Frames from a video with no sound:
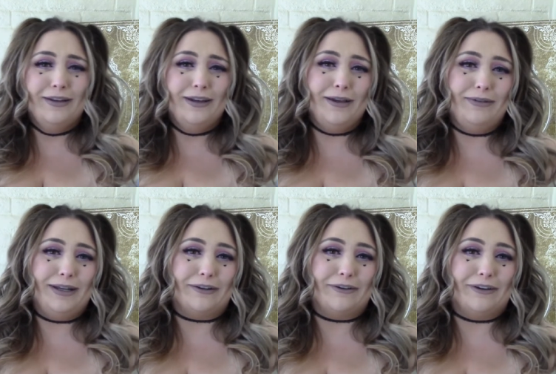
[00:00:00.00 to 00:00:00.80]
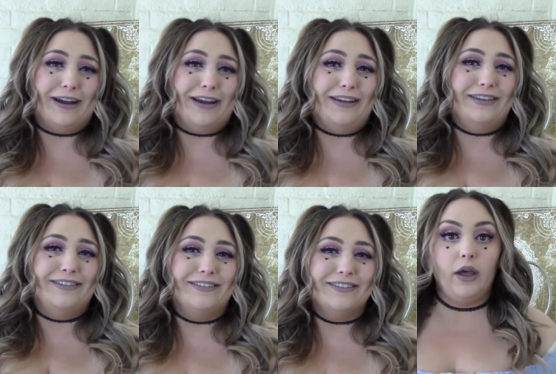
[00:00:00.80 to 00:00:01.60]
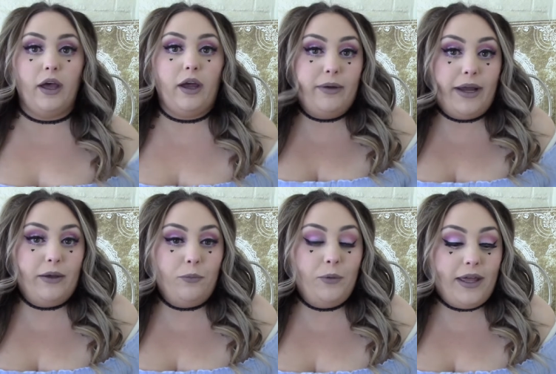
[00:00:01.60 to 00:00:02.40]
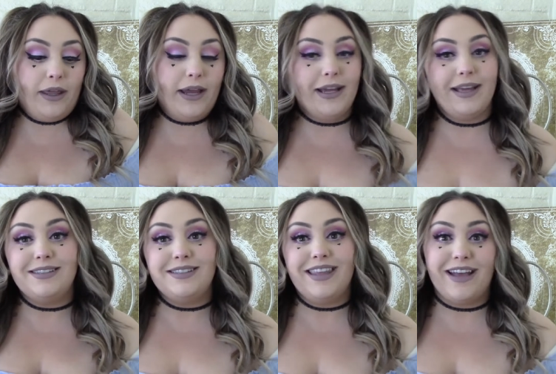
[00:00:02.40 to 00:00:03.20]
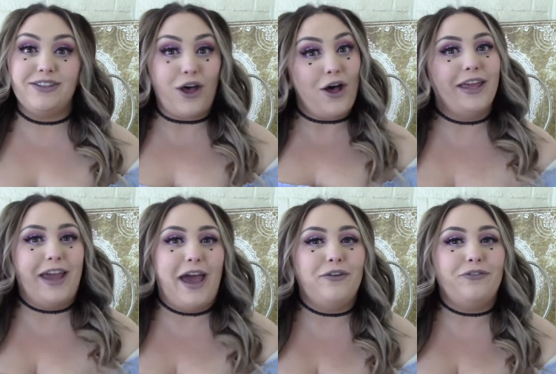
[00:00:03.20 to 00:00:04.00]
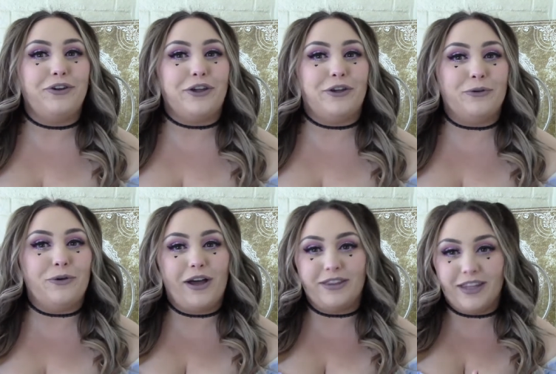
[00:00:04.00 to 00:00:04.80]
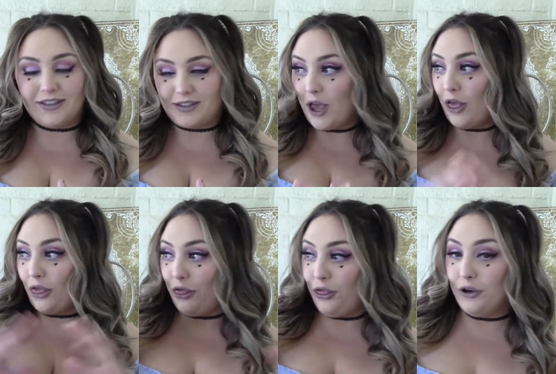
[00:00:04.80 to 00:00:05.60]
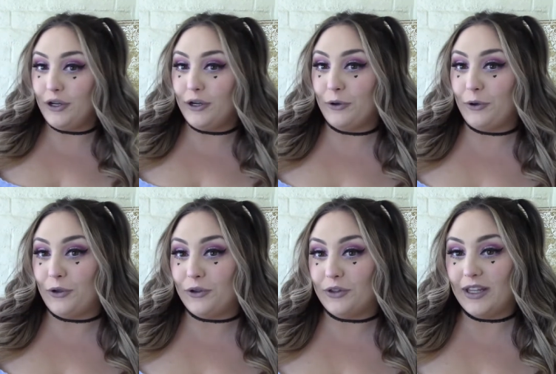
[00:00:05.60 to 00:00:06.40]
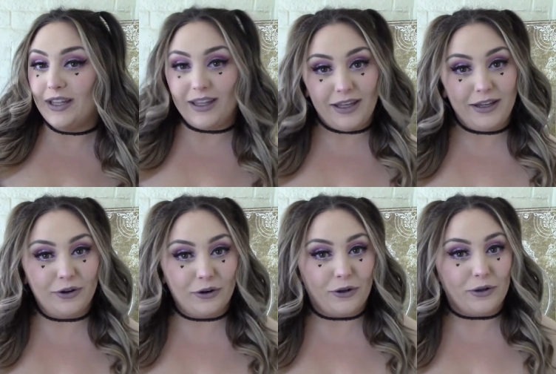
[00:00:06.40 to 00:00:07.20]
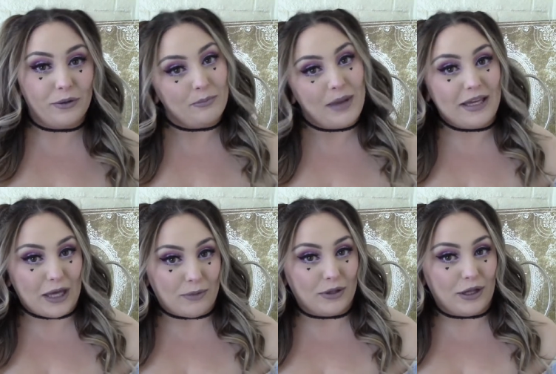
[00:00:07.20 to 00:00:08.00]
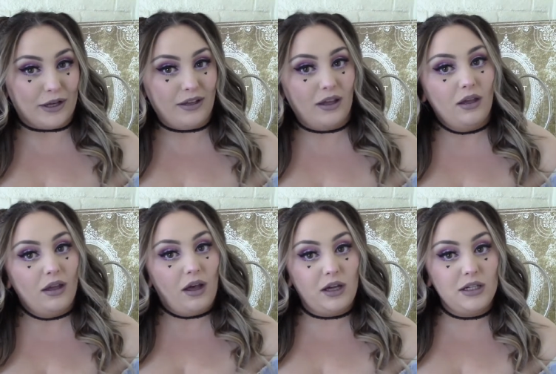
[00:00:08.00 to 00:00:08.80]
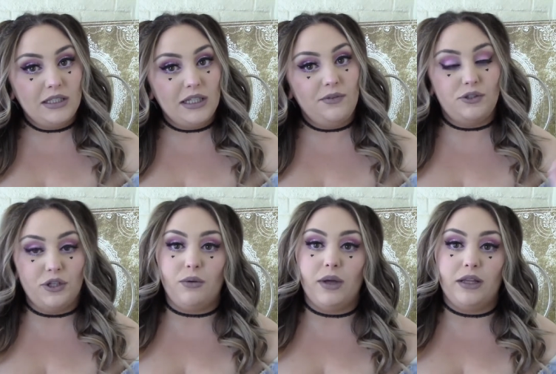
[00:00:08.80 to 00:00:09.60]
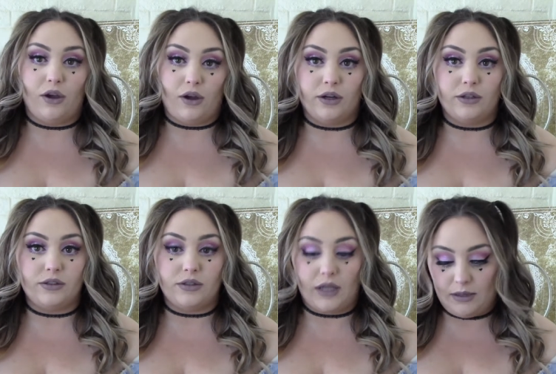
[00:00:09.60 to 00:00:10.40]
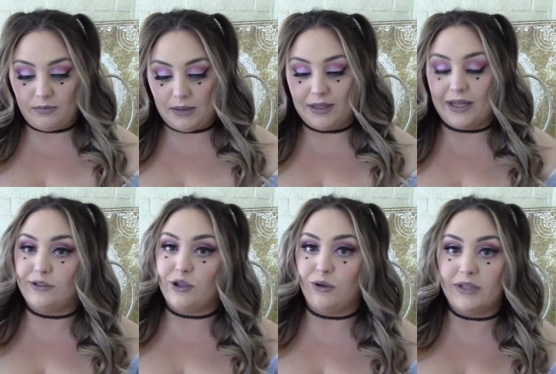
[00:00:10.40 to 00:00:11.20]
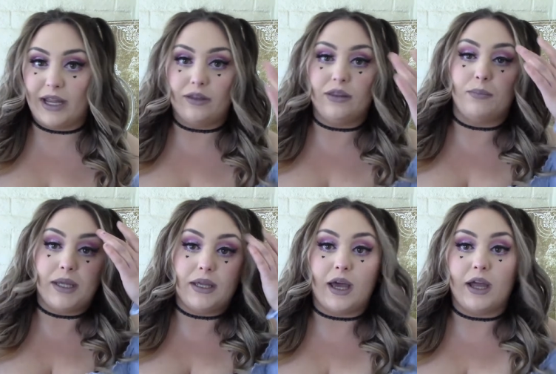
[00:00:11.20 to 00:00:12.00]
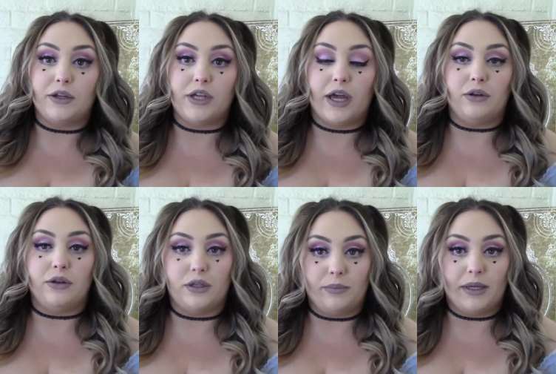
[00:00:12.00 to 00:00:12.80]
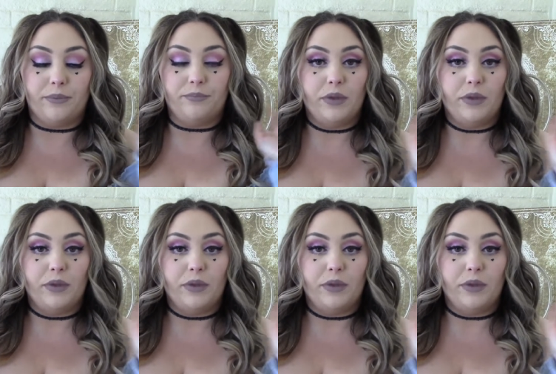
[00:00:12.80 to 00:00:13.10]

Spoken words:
I'm gonna cry. All right, well, I guess that's all I have for you on this 30-year-old e-girl makeup look. Honestly, if you took away the hearts and maybe like toned down the pink eyeshadow a little bit,